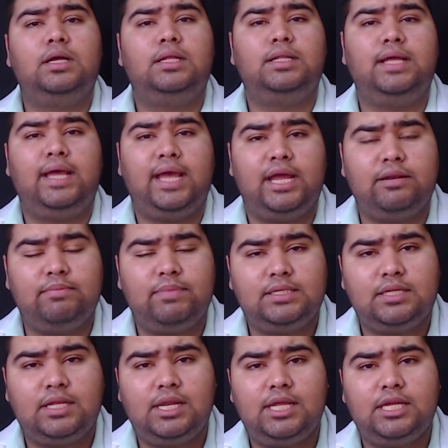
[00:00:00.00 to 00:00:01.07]
The head
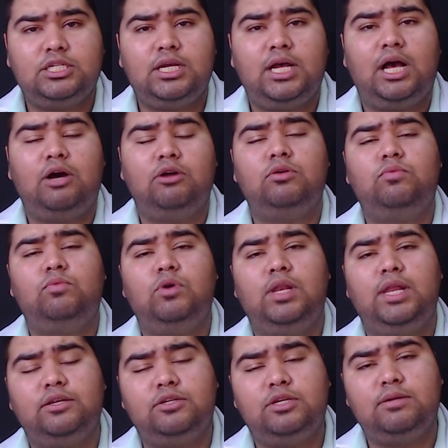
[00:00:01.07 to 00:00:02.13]
musculature, how the
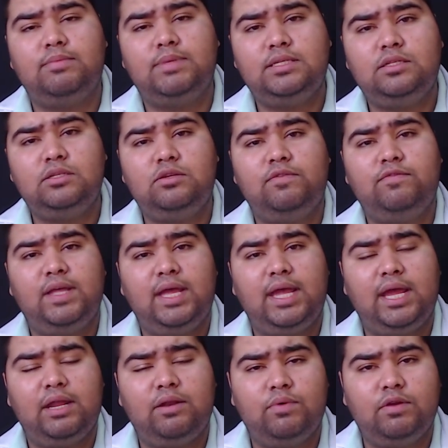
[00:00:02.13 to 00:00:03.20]
voluntary muscles of the
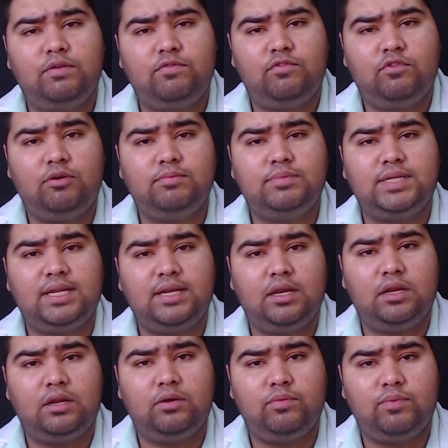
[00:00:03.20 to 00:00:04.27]
head were formed and
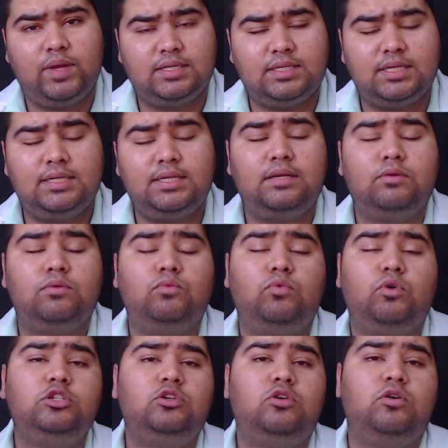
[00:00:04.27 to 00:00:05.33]
innervated, and
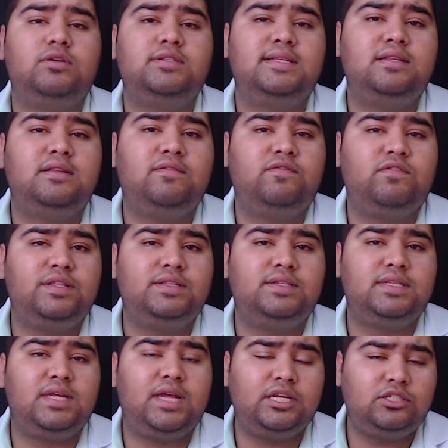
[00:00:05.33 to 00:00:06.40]
what caused the
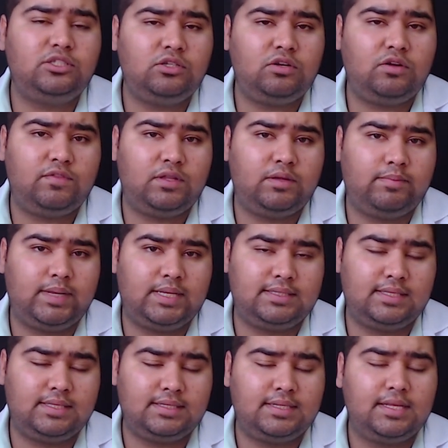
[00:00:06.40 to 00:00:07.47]
differentiation of the
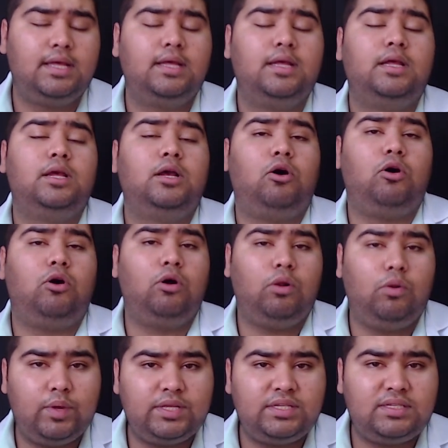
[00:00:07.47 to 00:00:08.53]
muscles.
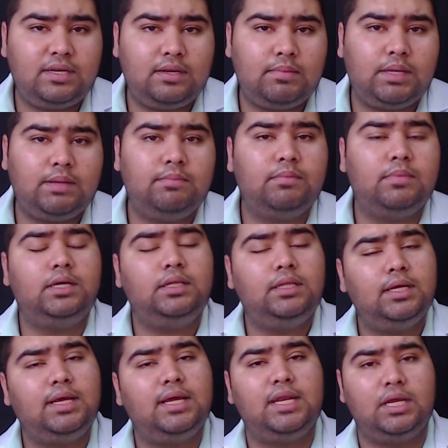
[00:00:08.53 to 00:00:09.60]
Always remember
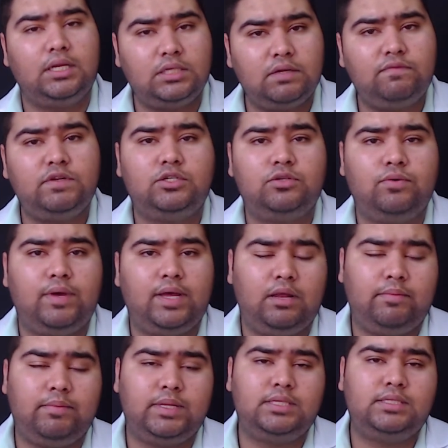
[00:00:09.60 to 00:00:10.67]
the connective tissue
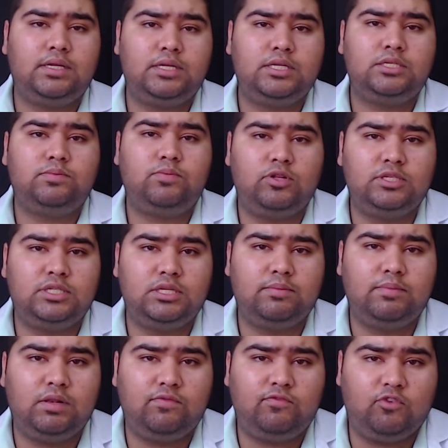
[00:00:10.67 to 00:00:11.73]
elements are
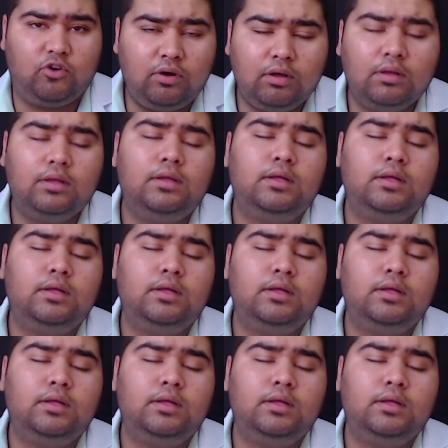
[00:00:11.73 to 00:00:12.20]
responsible for